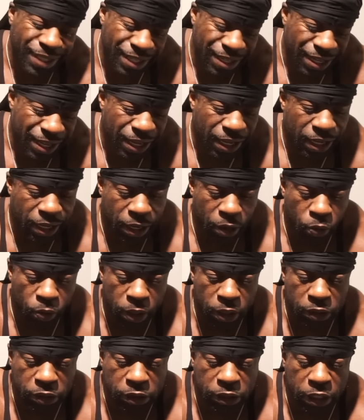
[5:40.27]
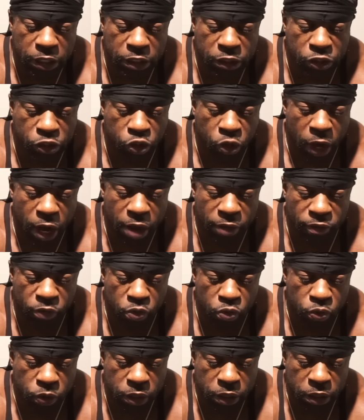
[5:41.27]
I want to say to
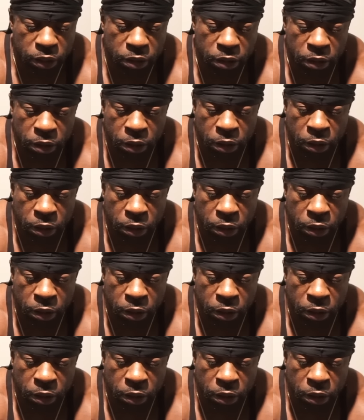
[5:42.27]
travel with,